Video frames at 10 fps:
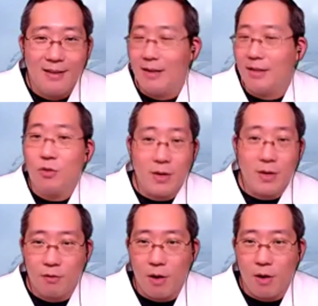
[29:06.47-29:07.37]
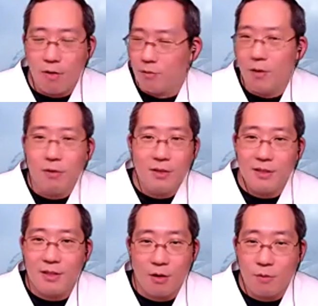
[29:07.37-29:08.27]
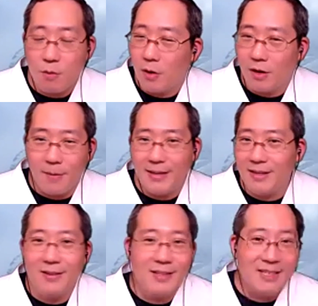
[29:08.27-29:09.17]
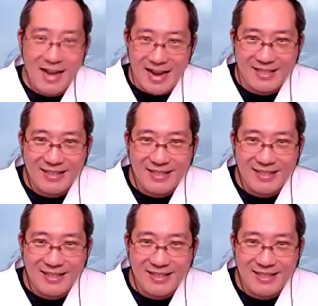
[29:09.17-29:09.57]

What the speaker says: I just want to grow, growth is its own reward, I'm like, no, it's not.